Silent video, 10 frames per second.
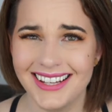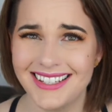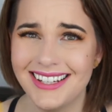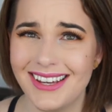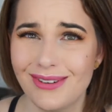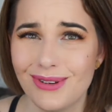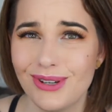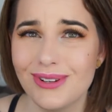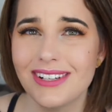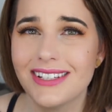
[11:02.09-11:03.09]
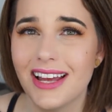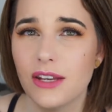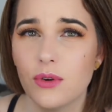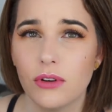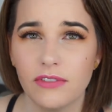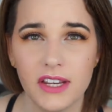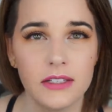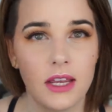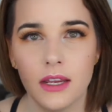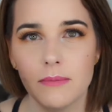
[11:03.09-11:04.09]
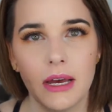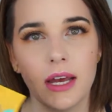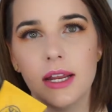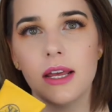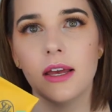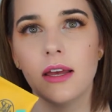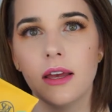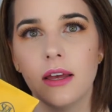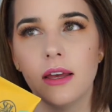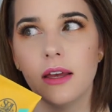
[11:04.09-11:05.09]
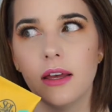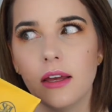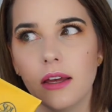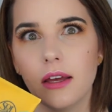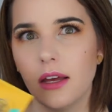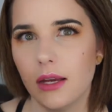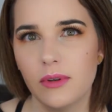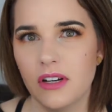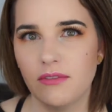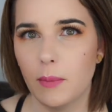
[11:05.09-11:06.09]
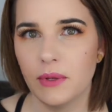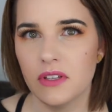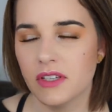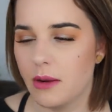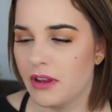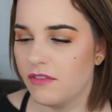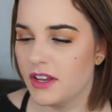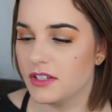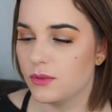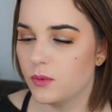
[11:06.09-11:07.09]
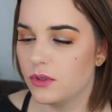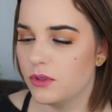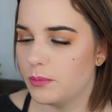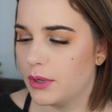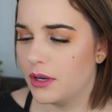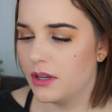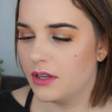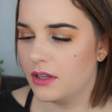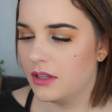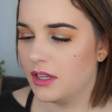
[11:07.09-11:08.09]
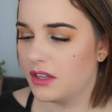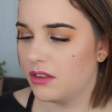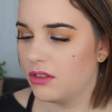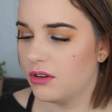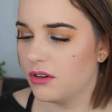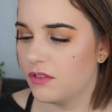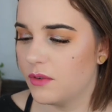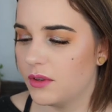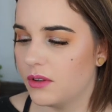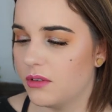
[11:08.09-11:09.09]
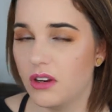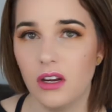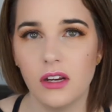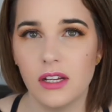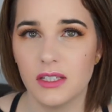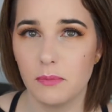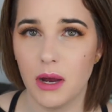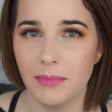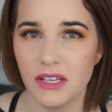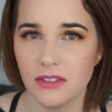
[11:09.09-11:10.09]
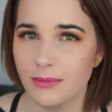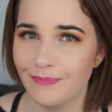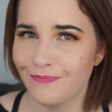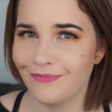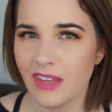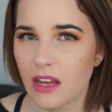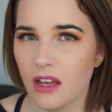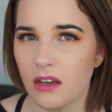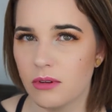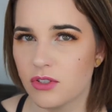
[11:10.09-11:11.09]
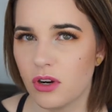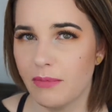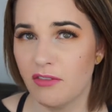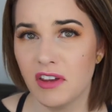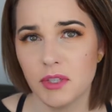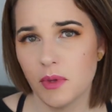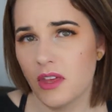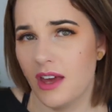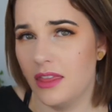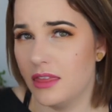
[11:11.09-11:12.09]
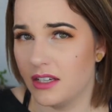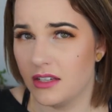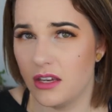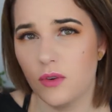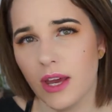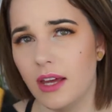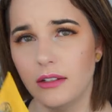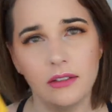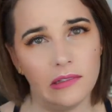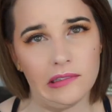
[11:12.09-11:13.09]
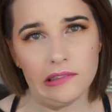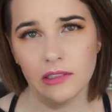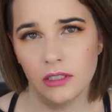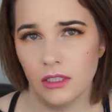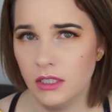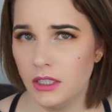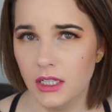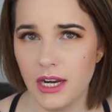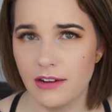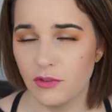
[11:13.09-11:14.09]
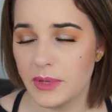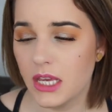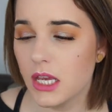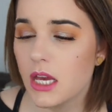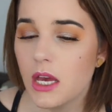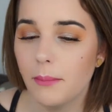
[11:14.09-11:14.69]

They say you can use this on your face and body. I would never put this on my face. Like the third or fourth ingredient is pumice. I wouldn't scrub my face with that. They say you can. Not for me.